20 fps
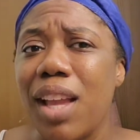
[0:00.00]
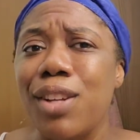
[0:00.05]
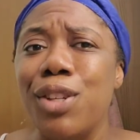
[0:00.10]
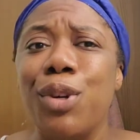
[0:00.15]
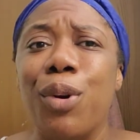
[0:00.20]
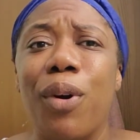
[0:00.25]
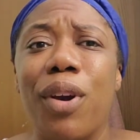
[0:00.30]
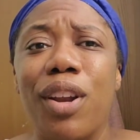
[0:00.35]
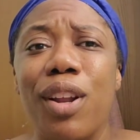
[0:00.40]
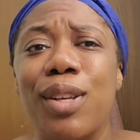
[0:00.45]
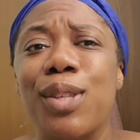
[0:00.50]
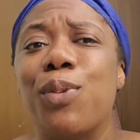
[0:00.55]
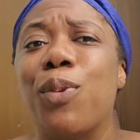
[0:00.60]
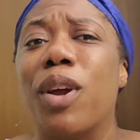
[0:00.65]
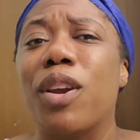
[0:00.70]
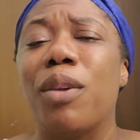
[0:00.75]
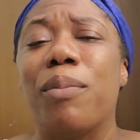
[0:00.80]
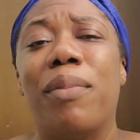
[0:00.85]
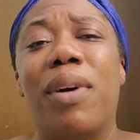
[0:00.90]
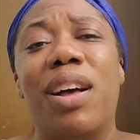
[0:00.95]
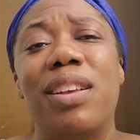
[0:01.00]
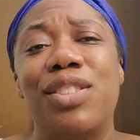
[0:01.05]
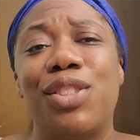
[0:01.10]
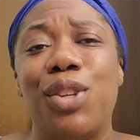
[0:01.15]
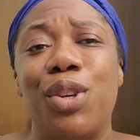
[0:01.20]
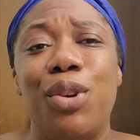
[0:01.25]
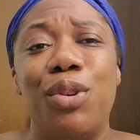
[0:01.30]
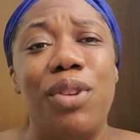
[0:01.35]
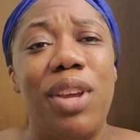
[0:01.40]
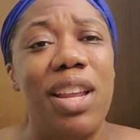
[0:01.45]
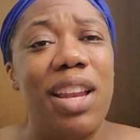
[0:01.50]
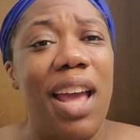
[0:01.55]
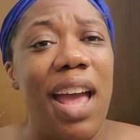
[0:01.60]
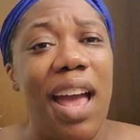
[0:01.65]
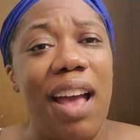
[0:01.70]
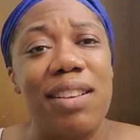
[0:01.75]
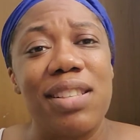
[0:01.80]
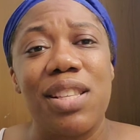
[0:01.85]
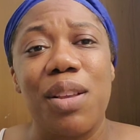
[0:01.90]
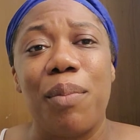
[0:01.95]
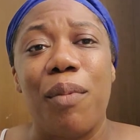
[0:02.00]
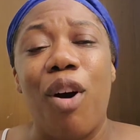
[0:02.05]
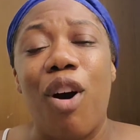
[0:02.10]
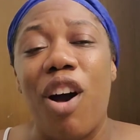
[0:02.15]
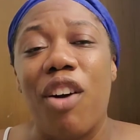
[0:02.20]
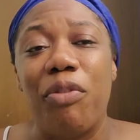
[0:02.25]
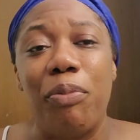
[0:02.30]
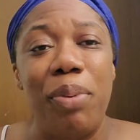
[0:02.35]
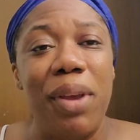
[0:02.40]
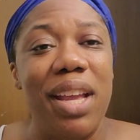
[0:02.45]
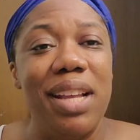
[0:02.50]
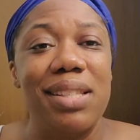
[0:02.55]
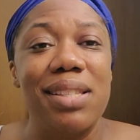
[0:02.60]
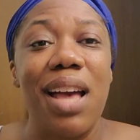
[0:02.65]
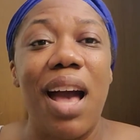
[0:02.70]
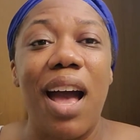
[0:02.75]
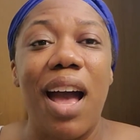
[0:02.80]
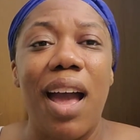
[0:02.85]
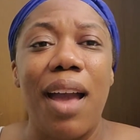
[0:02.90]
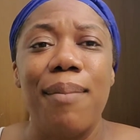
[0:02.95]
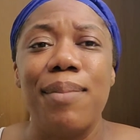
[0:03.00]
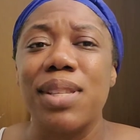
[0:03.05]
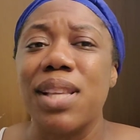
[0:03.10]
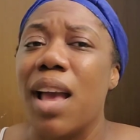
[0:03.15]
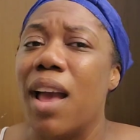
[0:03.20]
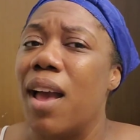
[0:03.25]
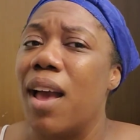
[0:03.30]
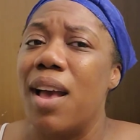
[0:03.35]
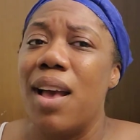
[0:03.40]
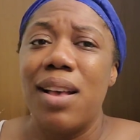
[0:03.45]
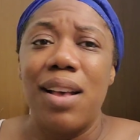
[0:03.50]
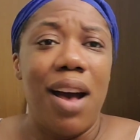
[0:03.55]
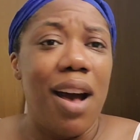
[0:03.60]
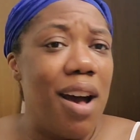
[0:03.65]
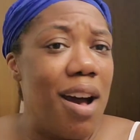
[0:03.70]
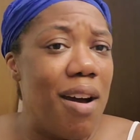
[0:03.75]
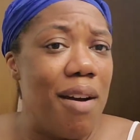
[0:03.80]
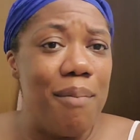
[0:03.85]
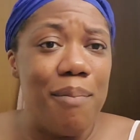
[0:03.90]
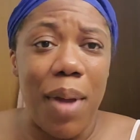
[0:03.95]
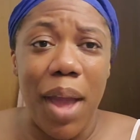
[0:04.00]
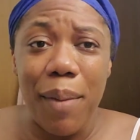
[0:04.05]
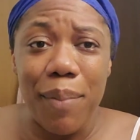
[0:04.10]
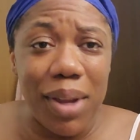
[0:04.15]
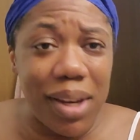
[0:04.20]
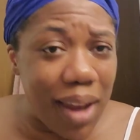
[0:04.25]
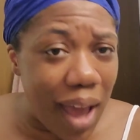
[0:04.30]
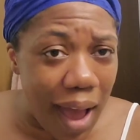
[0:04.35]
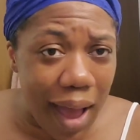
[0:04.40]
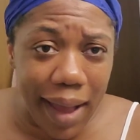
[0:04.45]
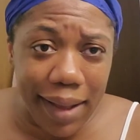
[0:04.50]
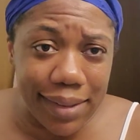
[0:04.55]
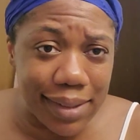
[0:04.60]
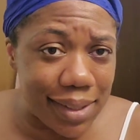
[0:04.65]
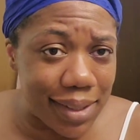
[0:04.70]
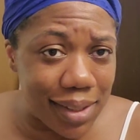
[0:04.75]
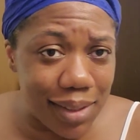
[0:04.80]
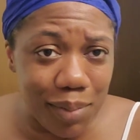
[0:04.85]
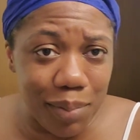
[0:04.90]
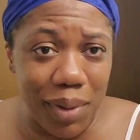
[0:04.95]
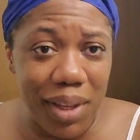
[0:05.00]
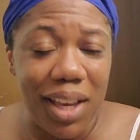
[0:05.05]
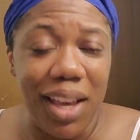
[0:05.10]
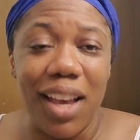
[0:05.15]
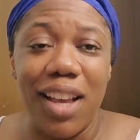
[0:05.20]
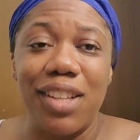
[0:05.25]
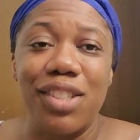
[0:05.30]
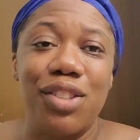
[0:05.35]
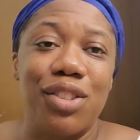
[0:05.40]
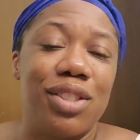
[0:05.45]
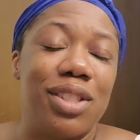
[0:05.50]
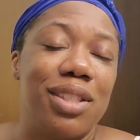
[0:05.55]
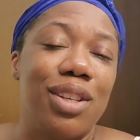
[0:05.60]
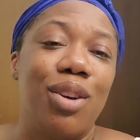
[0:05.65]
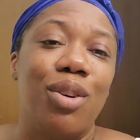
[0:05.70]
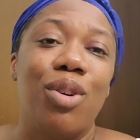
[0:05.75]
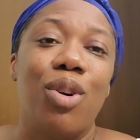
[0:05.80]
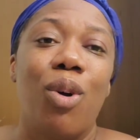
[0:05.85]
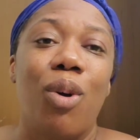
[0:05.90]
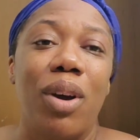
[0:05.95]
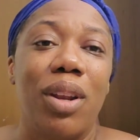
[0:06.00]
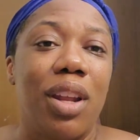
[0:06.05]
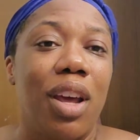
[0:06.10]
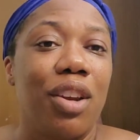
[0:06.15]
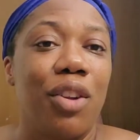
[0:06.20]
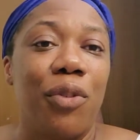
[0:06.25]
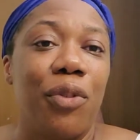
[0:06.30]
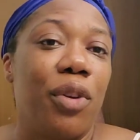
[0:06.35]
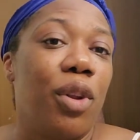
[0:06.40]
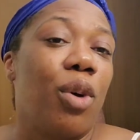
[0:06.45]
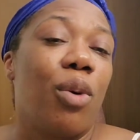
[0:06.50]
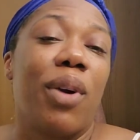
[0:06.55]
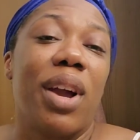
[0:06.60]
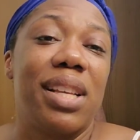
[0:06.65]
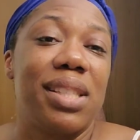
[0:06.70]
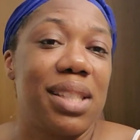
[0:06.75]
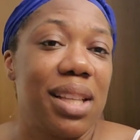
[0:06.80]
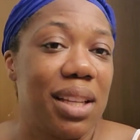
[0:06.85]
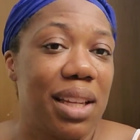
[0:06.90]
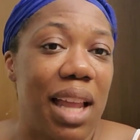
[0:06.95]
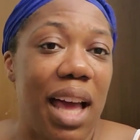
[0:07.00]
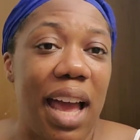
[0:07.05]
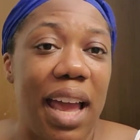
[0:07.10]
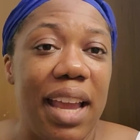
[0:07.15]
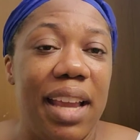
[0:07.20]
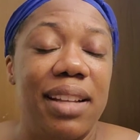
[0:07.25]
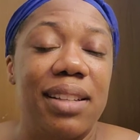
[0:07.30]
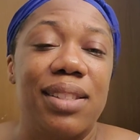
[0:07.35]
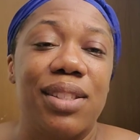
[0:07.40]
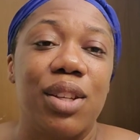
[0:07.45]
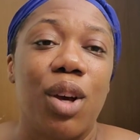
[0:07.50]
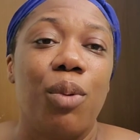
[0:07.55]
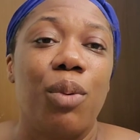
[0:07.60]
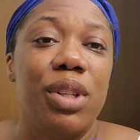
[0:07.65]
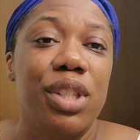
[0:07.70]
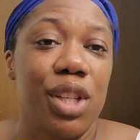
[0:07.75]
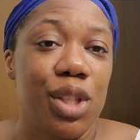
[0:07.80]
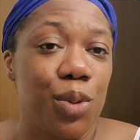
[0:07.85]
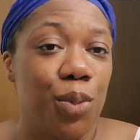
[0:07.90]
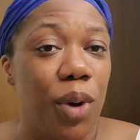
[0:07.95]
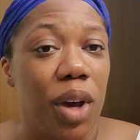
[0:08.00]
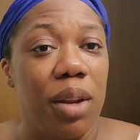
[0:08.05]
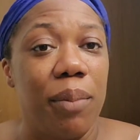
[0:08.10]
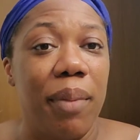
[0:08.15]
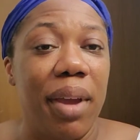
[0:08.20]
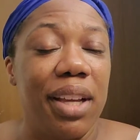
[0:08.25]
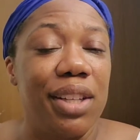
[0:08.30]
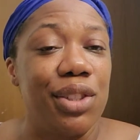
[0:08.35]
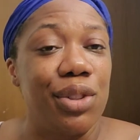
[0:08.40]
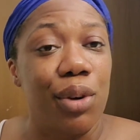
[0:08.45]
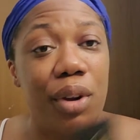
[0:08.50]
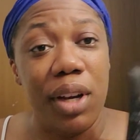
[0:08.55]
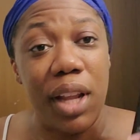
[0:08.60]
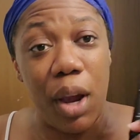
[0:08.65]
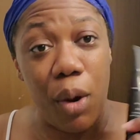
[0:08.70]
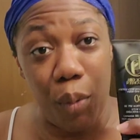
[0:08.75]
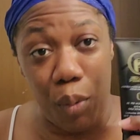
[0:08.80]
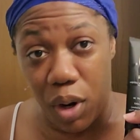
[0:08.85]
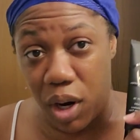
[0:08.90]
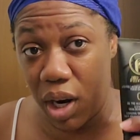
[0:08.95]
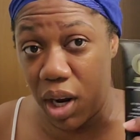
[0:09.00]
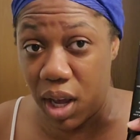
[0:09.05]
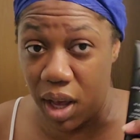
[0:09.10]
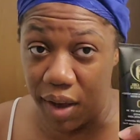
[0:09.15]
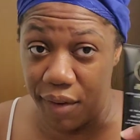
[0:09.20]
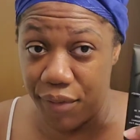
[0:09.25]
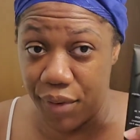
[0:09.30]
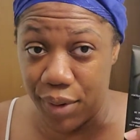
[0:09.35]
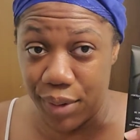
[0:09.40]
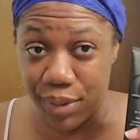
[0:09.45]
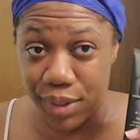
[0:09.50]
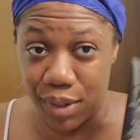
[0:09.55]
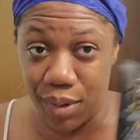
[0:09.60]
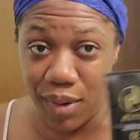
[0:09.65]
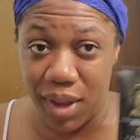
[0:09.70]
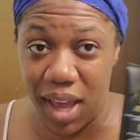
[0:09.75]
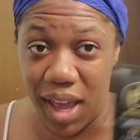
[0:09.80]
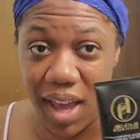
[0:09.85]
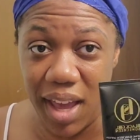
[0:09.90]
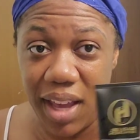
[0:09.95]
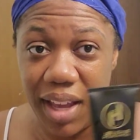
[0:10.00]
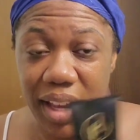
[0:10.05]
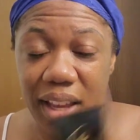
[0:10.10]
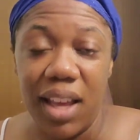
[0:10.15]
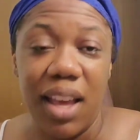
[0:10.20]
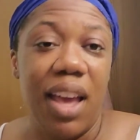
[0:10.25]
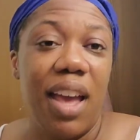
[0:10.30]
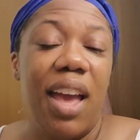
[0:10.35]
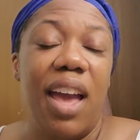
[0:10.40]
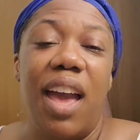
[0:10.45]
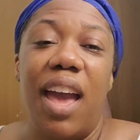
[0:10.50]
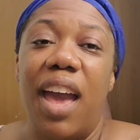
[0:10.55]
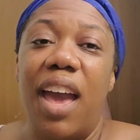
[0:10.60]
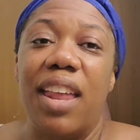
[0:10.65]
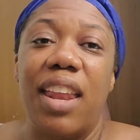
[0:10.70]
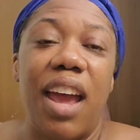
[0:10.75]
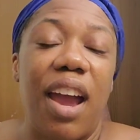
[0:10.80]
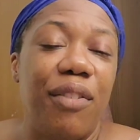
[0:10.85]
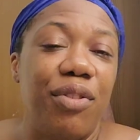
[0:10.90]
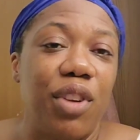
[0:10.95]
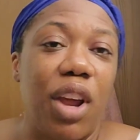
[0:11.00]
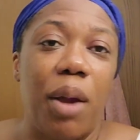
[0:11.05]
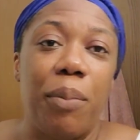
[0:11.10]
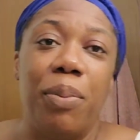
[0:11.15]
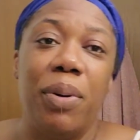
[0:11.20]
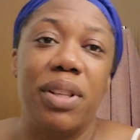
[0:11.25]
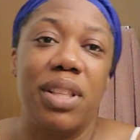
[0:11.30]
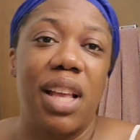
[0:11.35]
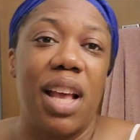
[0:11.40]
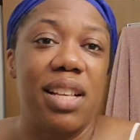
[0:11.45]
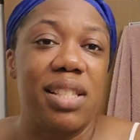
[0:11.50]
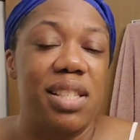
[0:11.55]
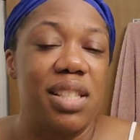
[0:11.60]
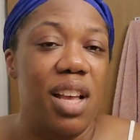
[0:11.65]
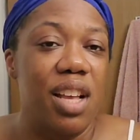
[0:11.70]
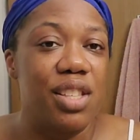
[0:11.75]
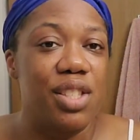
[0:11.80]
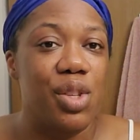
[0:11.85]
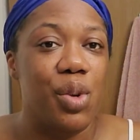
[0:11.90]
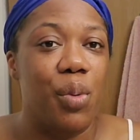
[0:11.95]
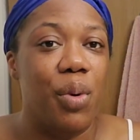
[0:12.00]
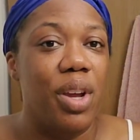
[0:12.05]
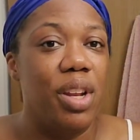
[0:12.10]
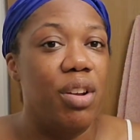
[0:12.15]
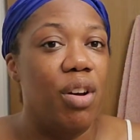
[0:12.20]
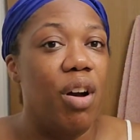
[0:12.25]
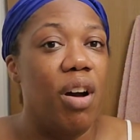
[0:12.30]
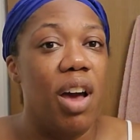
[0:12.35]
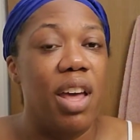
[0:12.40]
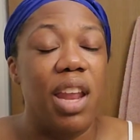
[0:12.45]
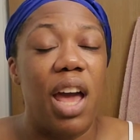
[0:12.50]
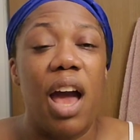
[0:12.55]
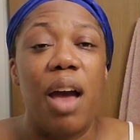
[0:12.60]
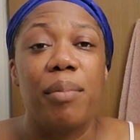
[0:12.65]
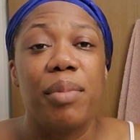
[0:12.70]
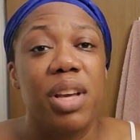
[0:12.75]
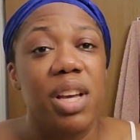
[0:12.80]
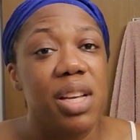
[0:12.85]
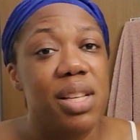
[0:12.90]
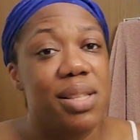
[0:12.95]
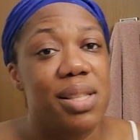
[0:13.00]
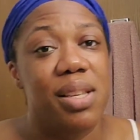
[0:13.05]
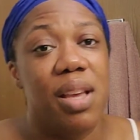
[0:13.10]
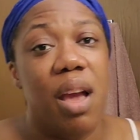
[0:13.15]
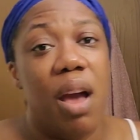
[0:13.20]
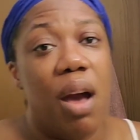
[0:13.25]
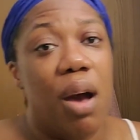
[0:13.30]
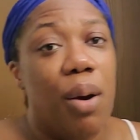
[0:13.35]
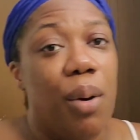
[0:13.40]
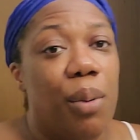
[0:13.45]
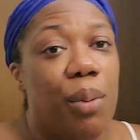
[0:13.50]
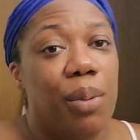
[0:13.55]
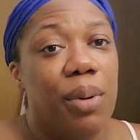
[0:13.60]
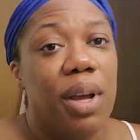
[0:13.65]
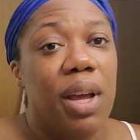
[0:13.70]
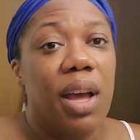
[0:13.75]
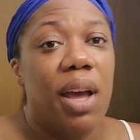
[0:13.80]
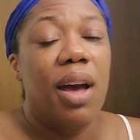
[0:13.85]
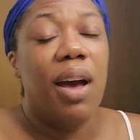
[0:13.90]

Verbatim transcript: during those winter months, you need to have some off-peak times um, maybe not because you're still going under fluorescent light. So we just want to make sure that we're covered, okay? And after I put that sunscreen on, I'm good to go.